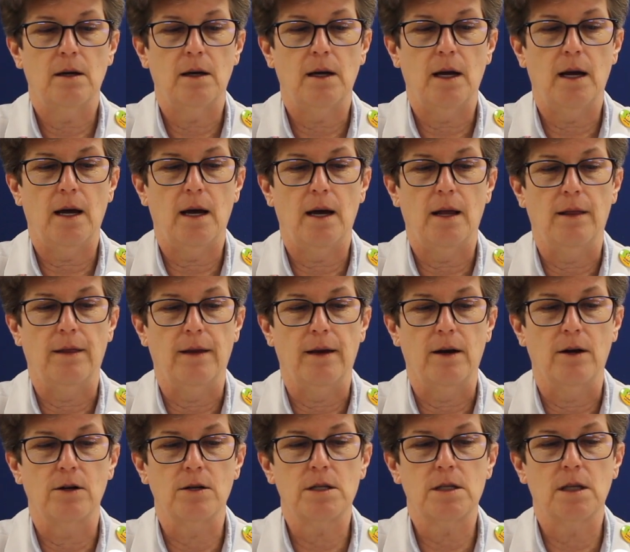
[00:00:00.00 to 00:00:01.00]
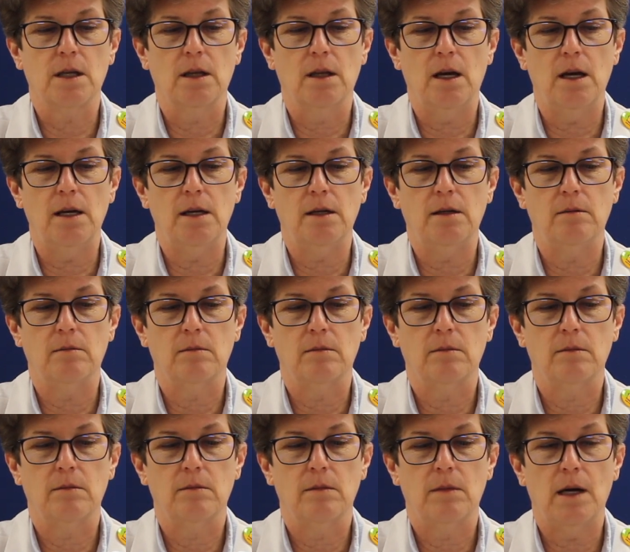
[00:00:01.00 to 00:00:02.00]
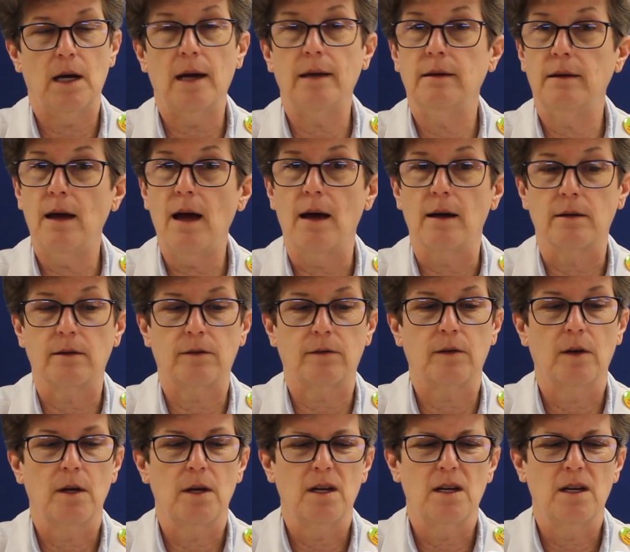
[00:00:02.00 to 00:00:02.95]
And there's the light. And yes,